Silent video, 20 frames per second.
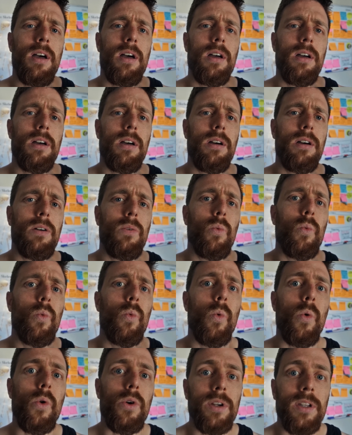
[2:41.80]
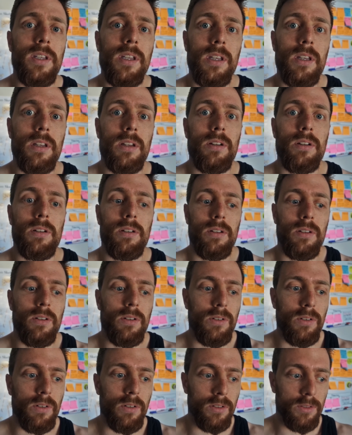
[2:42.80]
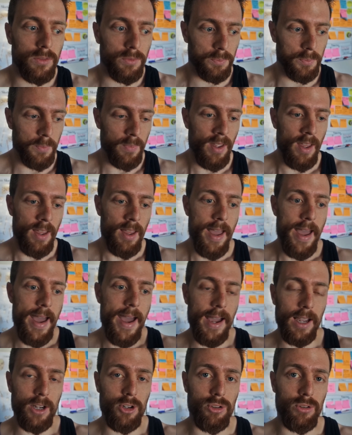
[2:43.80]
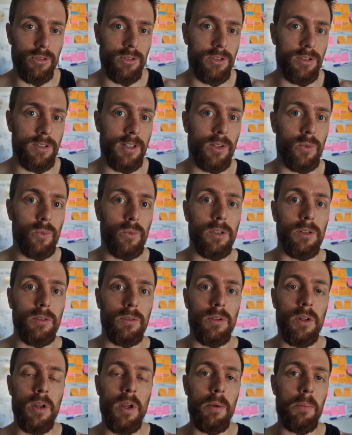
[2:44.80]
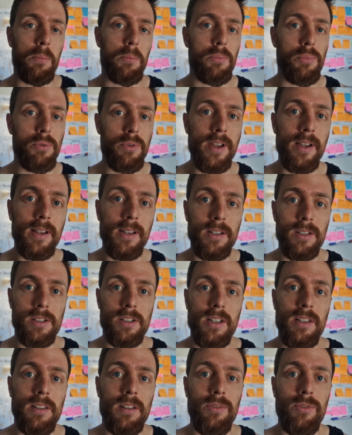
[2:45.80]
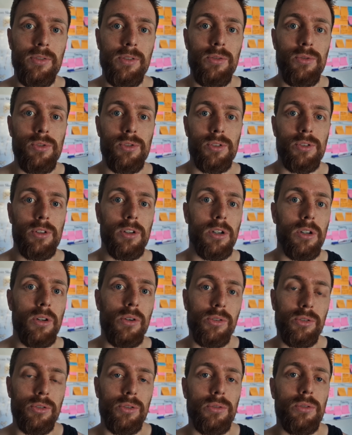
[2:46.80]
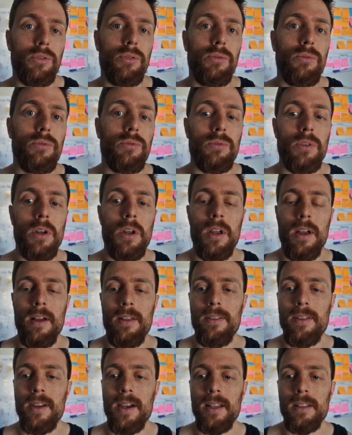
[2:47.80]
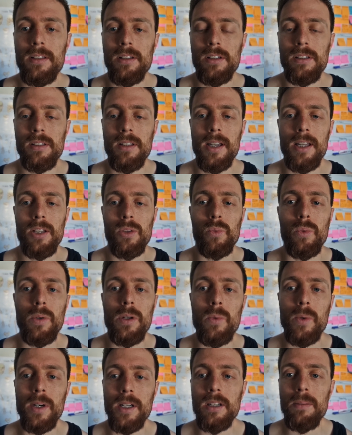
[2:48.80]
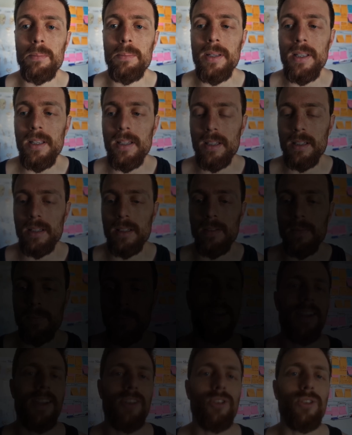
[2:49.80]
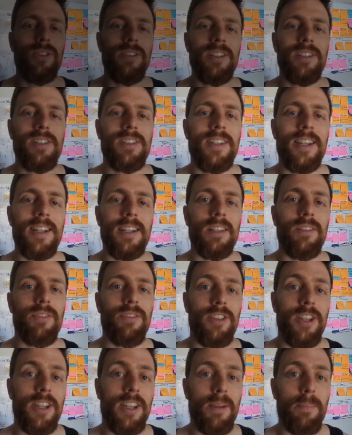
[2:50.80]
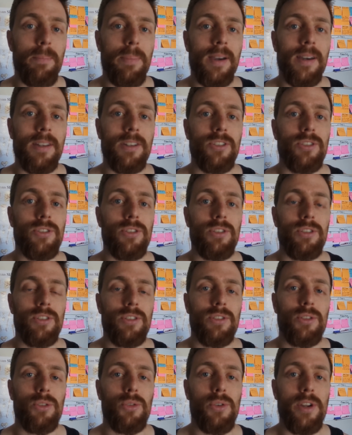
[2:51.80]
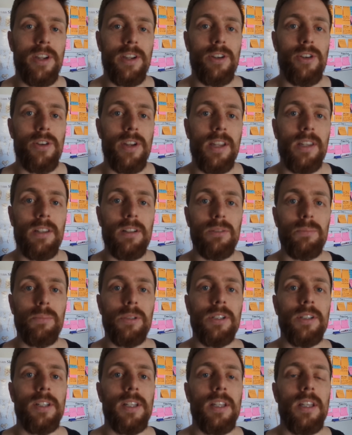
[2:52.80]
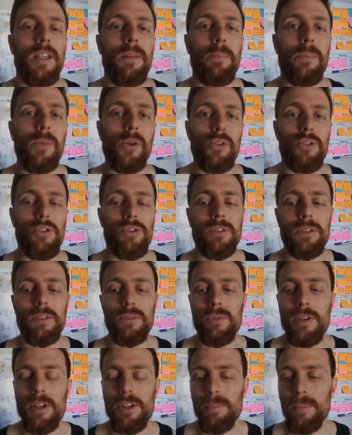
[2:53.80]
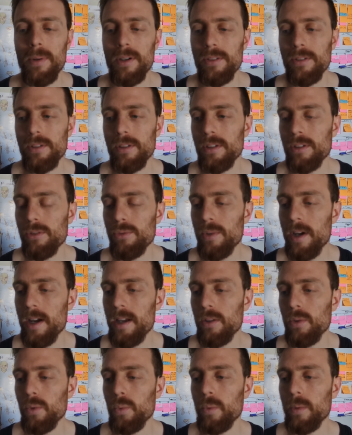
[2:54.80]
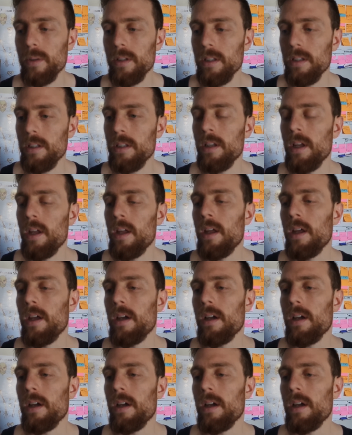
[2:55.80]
working on actions that will bring us in the future closer to that state we want to be in. And all these negative thinking patterns trigger in our body emotional responses, right? We